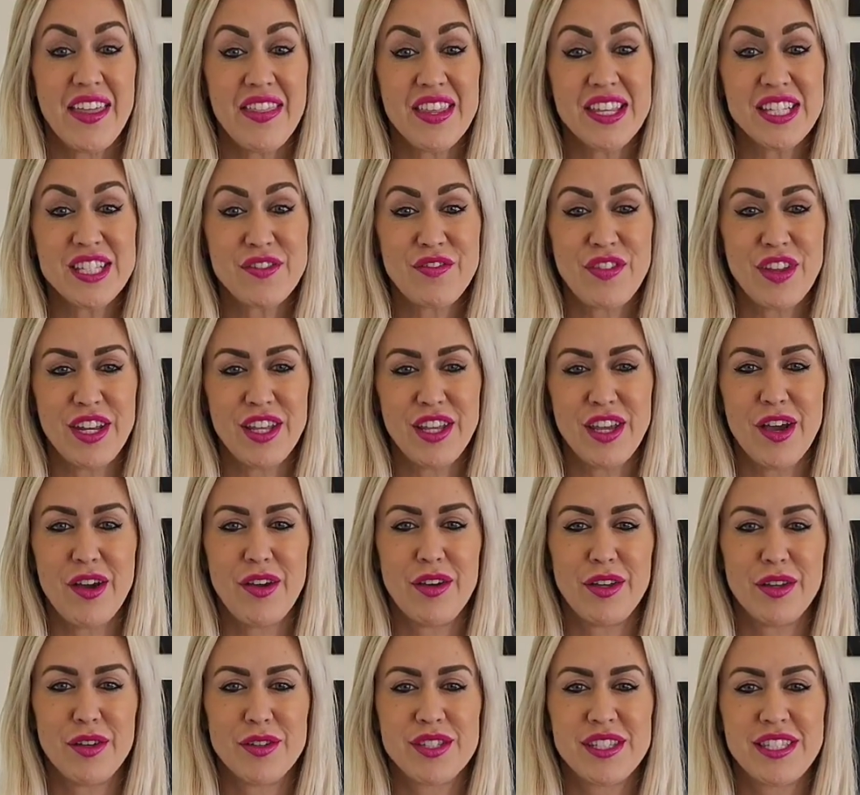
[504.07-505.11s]
In this
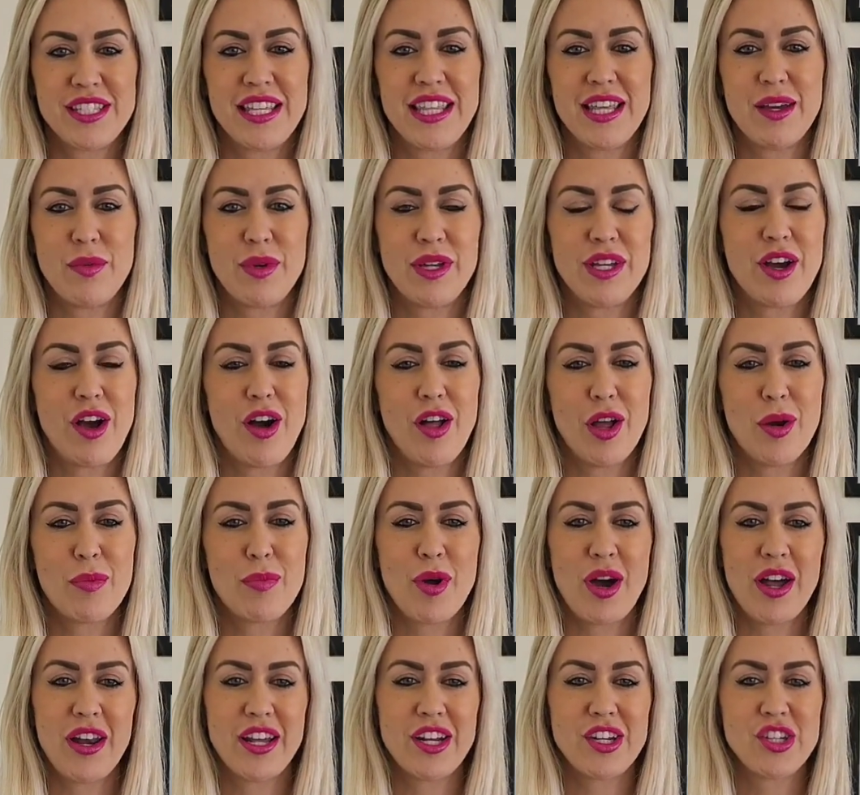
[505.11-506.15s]
video, you'll see that we call
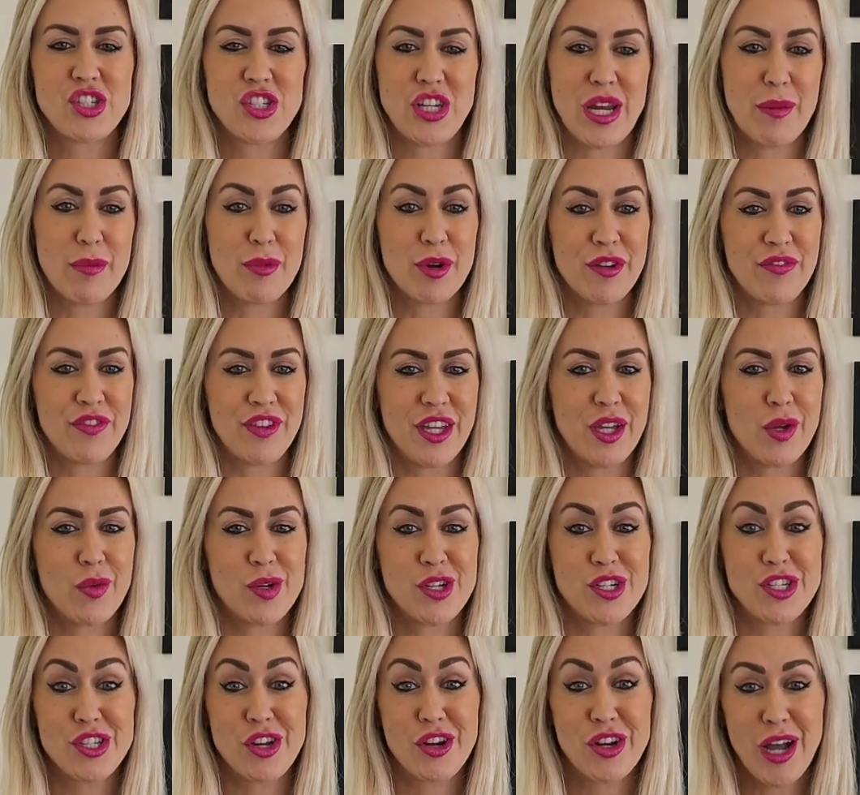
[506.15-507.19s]
our product Shamorific,
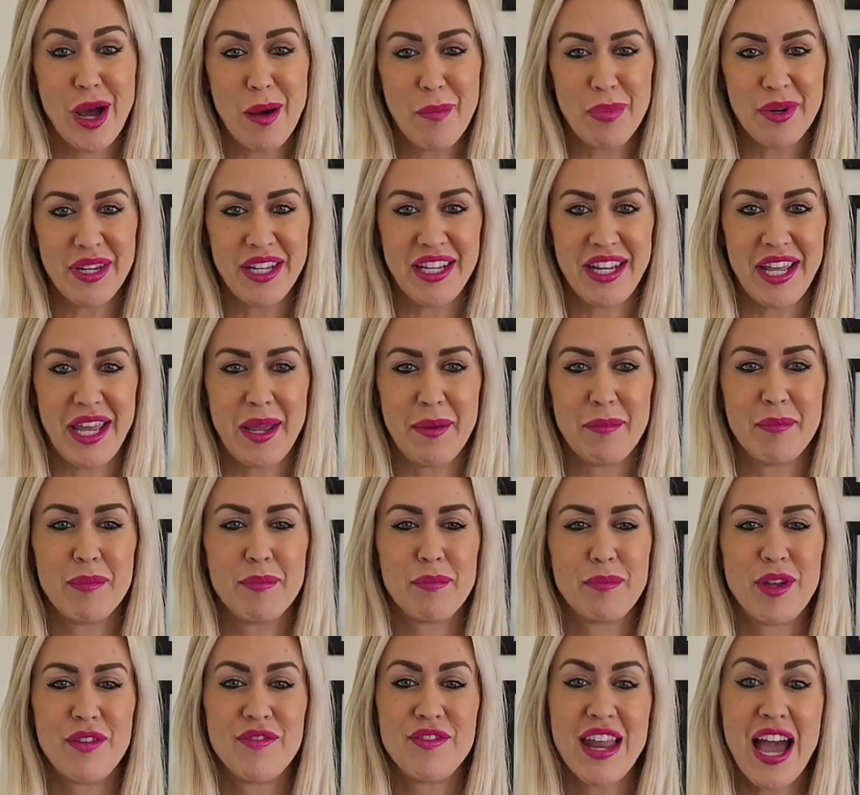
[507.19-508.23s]
which is our company
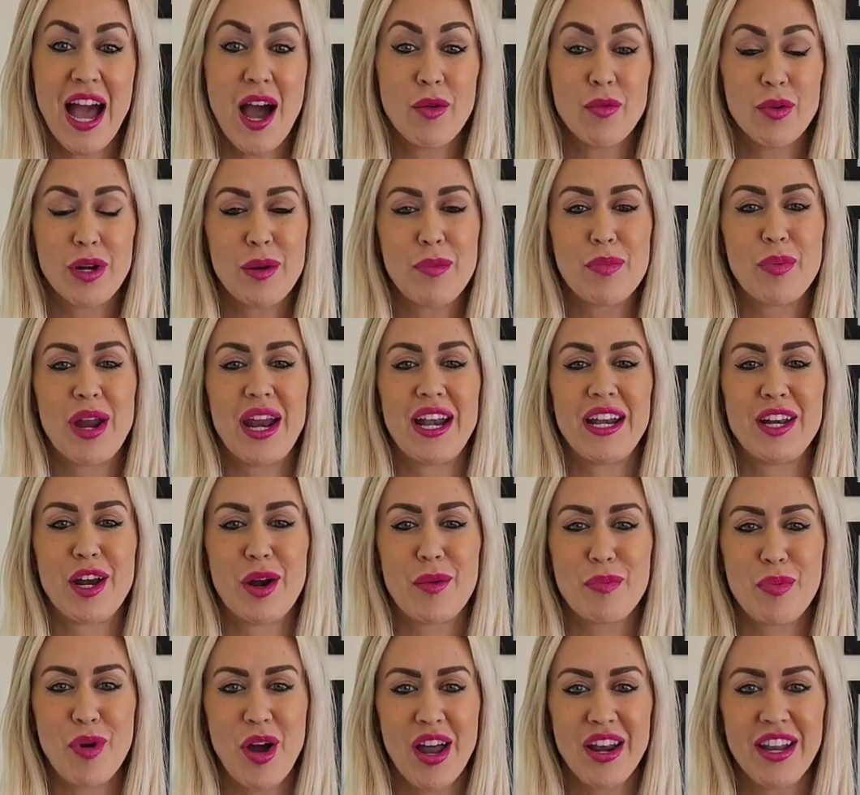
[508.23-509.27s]
name. We've now
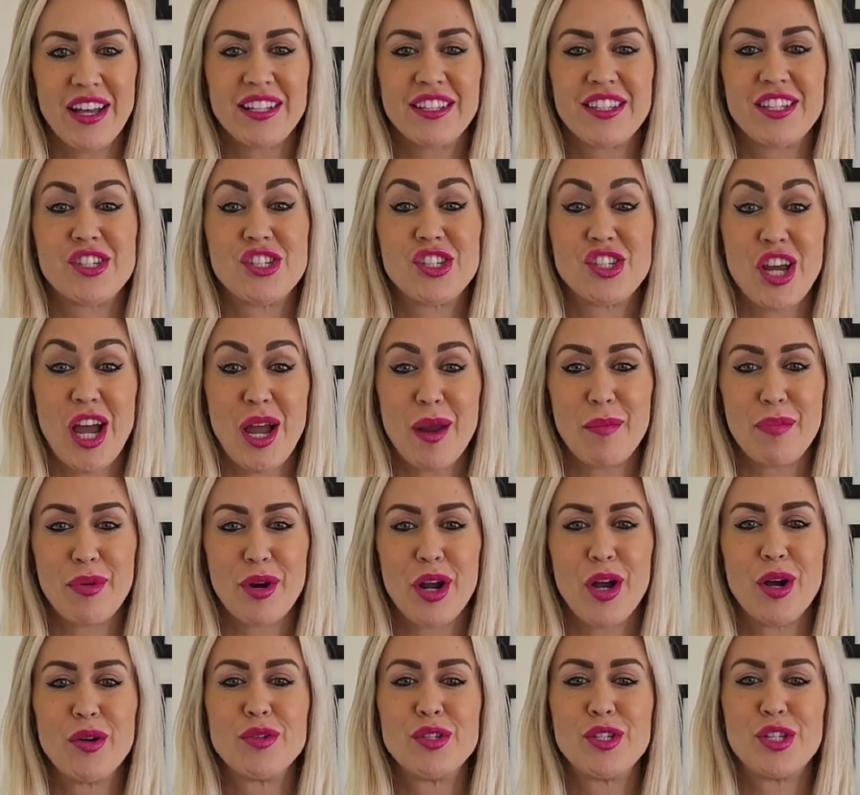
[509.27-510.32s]
rebranded our product to Shine
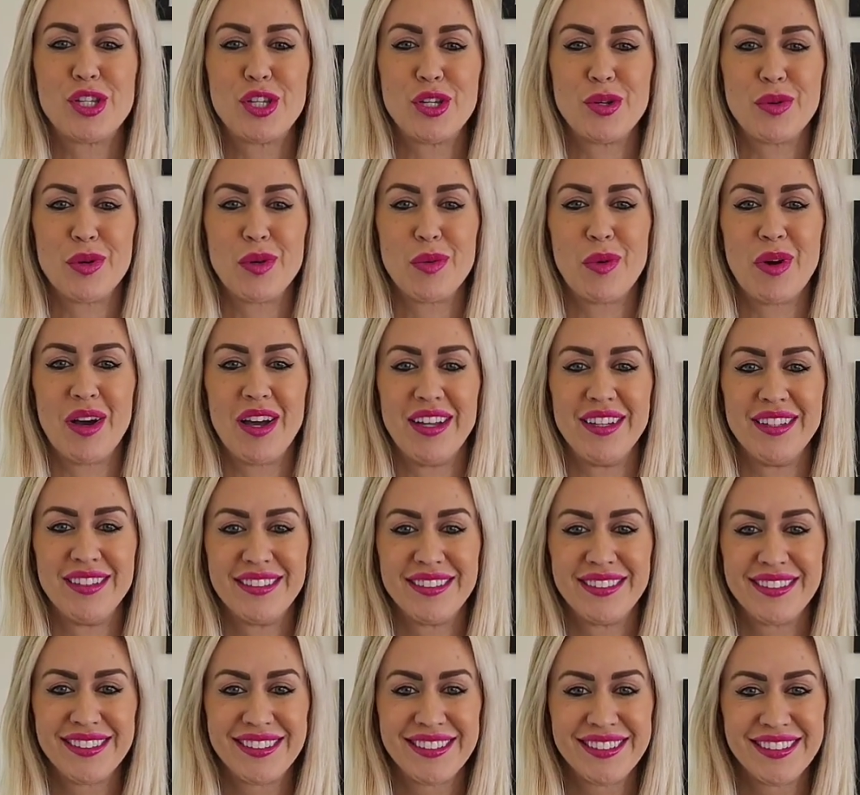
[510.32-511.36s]
Pro
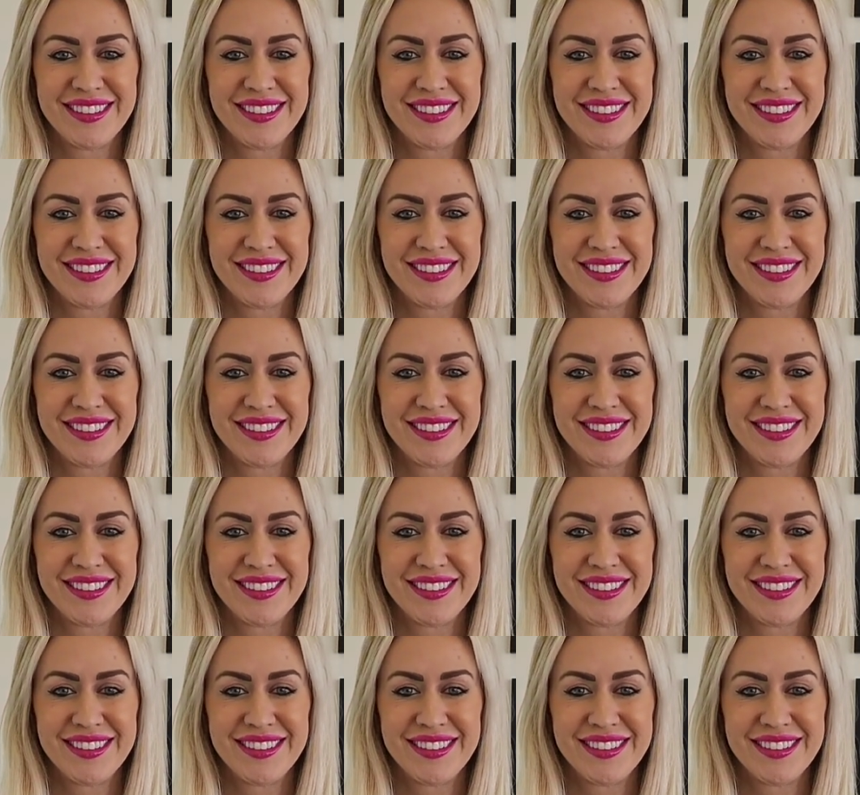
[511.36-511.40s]
2-in-1.